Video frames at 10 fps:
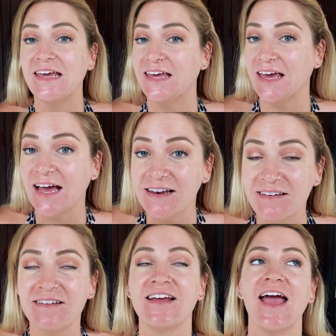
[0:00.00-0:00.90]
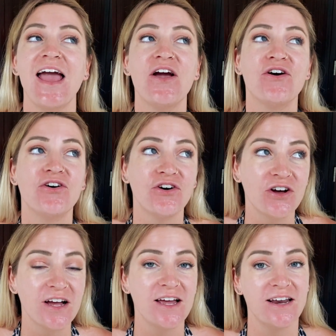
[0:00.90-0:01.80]
get a
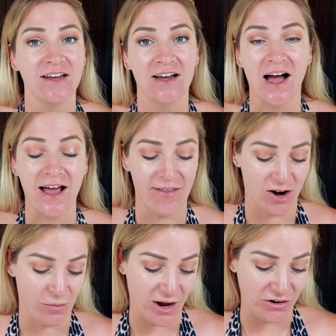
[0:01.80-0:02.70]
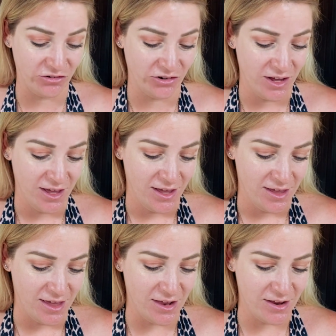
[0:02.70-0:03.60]
good eyeliner brush.
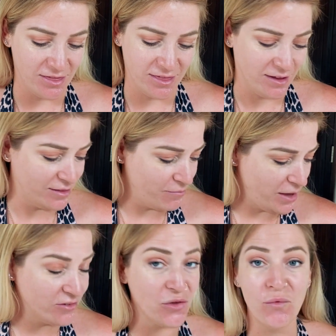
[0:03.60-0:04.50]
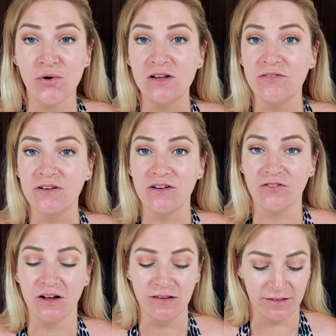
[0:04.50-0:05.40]
It makes the world of a
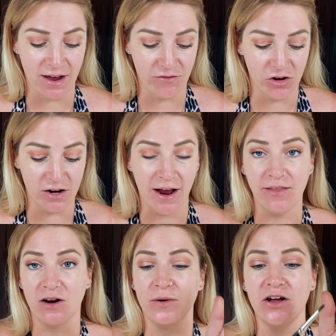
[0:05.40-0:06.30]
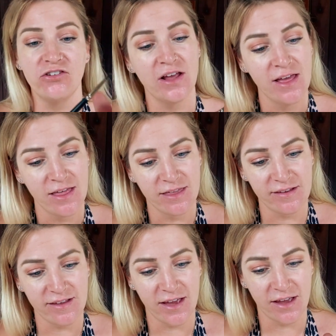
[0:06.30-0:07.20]
difference to have a good eyeliner brush.
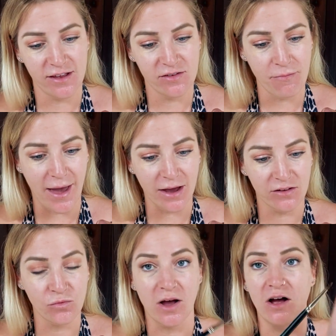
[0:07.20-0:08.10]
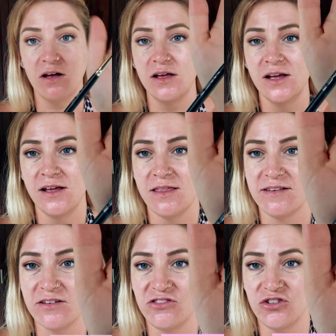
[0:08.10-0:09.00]
This is MAC as well. This
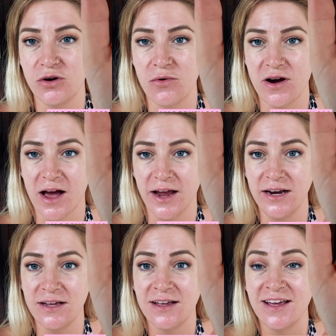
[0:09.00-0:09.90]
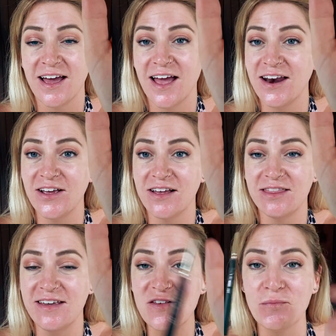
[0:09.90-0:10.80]
is 209. And
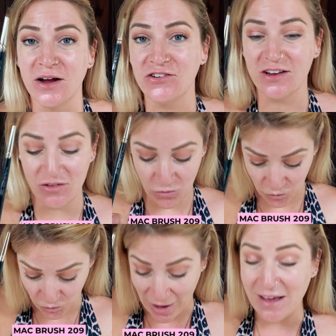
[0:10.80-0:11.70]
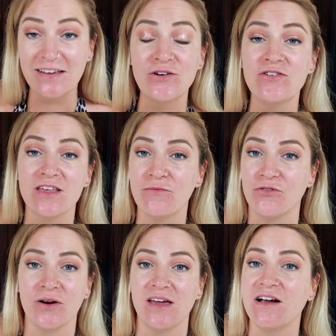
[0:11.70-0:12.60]
these brushes, I use them
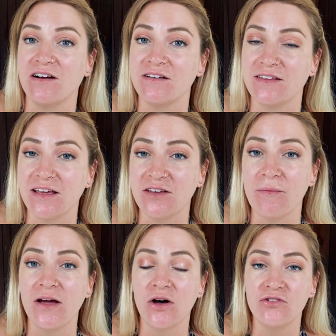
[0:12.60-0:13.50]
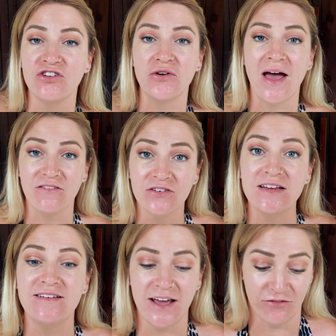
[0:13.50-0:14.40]
for years. Like, they're my go-to every
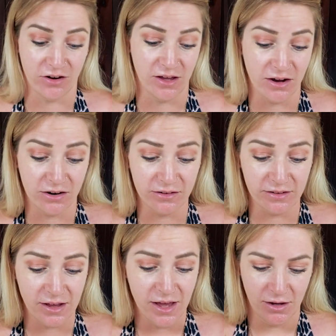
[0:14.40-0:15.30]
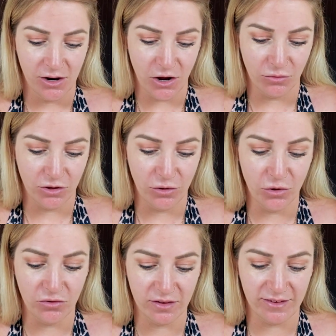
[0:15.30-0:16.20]
day for years. You know, you
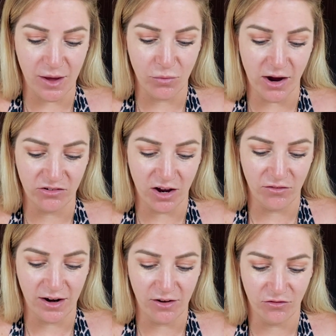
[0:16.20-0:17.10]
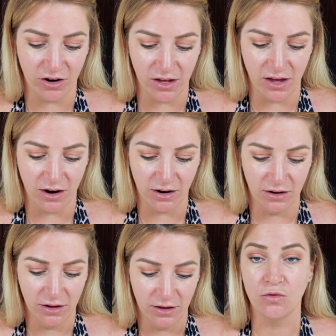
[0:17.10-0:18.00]
use the same brush every day for a year.
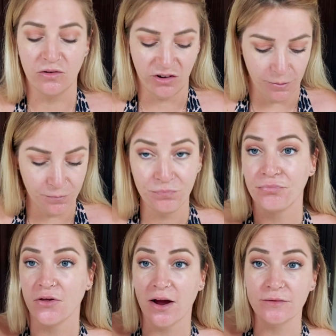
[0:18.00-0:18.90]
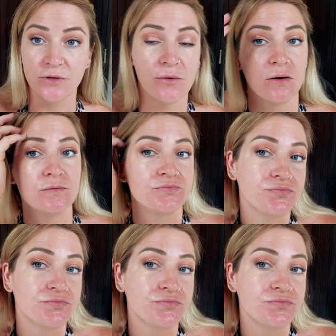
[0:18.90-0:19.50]
Super cheap. All right, here we go.